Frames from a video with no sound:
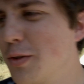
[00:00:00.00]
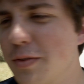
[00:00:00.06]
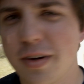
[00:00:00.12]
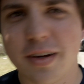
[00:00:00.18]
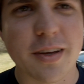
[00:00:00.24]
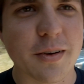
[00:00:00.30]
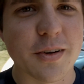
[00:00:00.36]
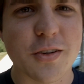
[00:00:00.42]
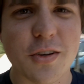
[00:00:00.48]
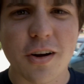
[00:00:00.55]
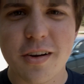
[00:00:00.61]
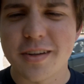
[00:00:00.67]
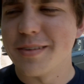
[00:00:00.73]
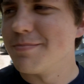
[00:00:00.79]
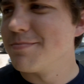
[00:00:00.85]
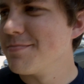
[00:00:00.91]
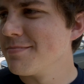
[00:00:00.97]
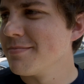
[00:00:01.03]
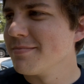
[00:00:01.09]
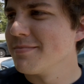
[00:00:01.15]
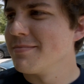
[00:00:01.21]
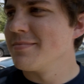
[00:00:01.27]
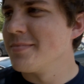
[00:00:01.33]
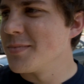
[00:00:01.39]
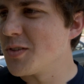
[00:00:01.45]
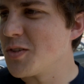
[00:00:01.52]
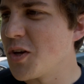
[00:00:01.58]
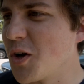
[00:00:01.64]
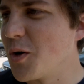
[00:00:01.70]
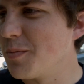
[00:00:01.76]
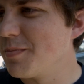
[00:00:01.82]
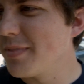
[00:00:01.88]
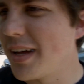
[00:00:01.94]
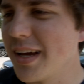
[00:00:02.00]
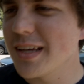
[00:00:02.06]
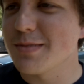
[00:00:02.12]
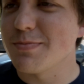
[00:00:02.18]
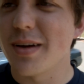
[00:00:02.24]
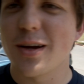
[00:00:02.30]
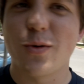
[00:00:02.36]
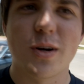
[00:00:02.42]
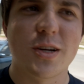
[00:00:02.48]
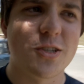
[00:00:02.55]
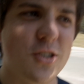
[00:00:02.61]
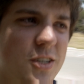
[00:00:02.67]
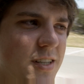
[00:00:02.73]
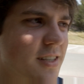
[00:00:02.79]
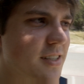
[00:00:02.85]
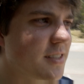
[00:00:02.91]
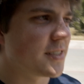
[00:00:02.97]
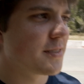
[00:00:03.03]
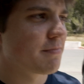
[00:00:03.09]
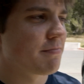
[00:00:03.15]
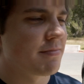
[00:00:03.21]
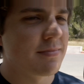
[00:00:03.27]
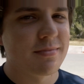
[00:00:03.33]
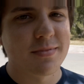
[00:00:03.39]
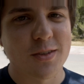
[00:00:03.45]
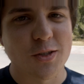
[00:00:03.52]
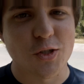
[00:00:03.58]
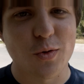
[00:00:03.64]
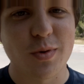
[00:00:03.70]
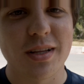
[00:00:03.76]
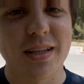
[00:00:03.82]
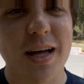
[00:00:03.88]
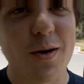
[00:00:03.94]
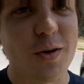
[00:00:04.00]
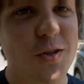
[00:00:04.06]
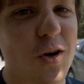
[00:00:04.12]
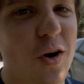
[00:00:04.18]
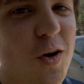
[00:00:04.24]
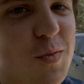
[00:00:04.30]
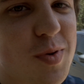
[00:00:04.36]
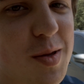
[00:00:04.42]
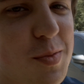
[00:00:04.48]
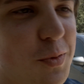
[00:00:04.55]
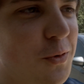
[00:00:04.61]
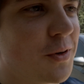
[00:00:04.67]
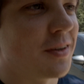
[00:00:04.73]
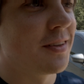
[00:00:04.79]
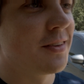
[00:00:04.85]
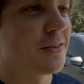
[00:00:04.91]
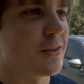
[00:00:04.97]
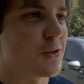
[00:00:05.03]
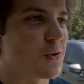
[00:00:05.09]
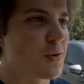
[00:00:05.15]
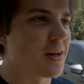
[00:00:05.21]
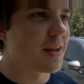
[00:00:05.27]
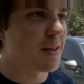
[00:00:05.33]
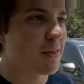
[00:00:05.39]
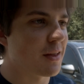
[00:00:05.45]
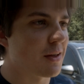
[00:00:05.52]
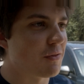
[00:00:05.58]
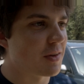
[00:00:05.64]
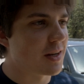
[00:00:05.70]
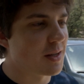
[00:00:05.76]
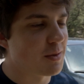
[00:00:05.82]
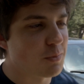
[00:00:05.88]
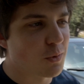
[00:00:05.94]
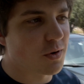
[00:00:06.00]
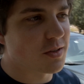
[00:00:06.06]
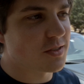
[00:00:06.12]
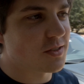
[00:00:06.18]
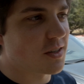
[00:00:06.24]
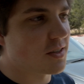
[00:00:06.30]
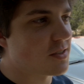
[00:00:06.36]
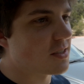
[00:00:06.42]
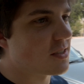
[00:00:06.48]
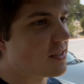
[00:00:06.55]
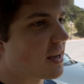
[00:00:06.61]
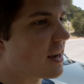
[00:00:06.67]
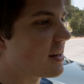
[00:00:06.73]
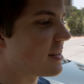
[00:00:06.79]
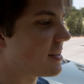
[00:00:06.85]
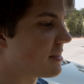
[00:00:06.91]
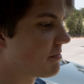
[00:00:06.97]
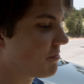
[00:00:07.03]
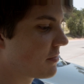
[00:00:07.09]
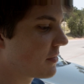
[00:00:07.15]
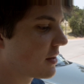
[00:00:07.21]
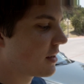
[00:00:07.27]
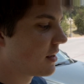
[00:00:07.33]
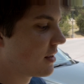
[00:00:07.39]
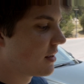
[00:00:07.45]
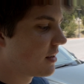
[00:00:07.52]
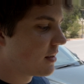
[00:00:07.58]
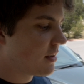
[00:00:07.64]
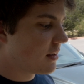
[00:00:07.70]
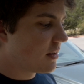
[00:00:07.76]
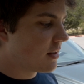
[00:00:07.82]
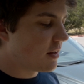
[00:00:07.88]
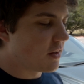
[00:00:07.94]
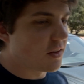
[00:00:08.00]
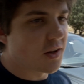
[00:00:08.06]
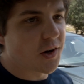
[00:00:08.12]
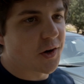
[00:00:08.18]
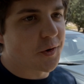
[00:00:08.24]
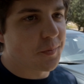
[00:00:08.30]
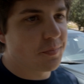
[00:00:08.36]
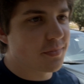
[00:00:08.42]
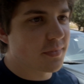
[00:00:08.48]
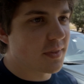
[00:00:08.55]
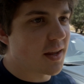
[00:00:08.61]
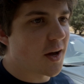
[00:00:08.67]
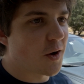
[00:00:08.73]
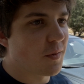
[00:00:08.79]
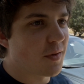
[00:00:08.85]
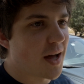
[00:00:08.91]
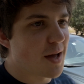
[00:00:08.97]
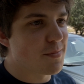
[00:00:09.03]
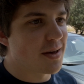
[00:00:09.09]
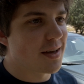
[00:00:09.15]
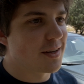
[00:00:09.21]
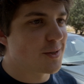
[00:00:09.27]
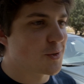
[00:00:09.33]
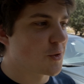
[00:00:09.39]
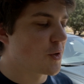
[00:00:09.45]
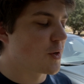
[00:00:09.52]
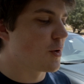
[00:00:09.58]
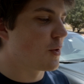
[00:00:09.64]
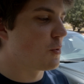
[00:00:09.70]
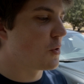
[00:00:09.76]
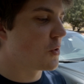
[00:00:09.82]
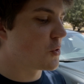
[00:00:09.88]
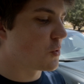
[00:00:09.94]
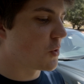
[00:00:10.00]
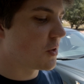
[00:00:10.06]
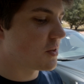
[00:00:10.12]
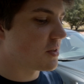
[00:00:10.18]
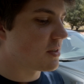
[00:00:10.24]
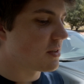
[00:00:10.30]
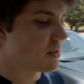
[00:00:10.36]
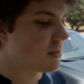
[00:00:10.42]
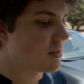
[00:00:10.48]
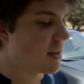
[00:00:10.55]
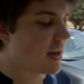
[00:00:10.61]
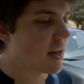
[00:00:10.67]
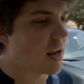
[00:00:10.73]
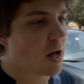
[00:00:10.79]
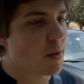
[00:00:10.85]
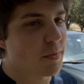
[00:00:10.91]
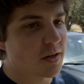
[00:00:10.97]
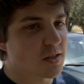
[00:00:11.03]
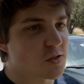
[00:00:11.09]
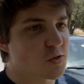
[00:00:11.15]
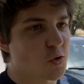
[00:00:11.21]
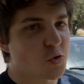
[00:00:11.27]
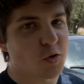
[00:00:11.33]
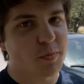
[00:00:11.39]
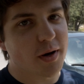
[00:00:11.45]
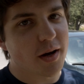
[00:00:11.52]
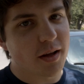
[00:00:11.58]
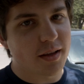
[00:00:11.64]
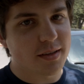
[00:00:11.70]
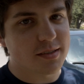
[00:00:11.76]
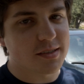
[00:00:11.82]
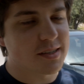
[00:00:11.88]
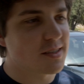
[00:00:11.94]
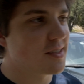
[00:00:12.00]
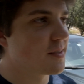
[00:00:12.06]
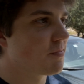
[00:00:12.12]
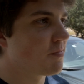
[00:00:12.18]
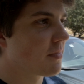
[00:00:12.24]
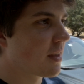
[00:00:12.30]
fucking retarded. So, I guess my question is, should we allow retarded people to do anything of any importance in our society? No. Now, I may disagree with Woodrow Wilson's economic and social policies,